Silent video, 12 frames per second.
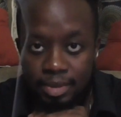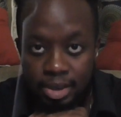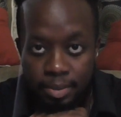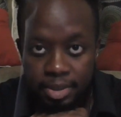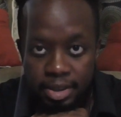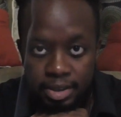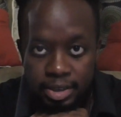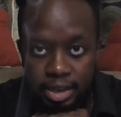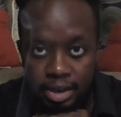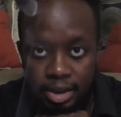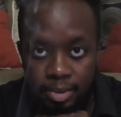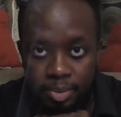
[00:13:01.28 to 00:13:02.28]
Some things
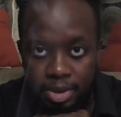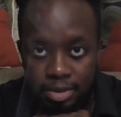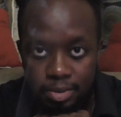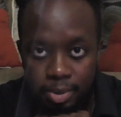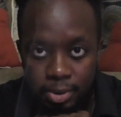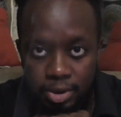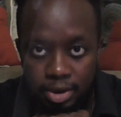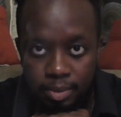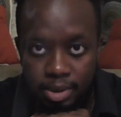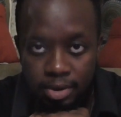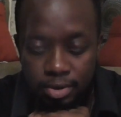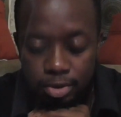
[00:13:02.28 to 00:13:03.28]
cannot be spoken
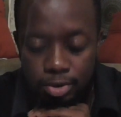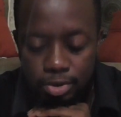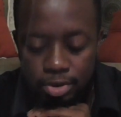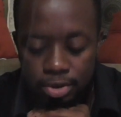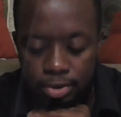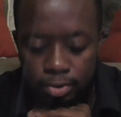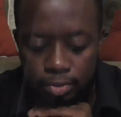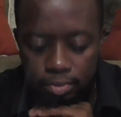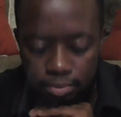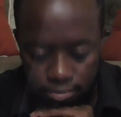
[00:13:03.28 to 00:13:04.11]
about too soon.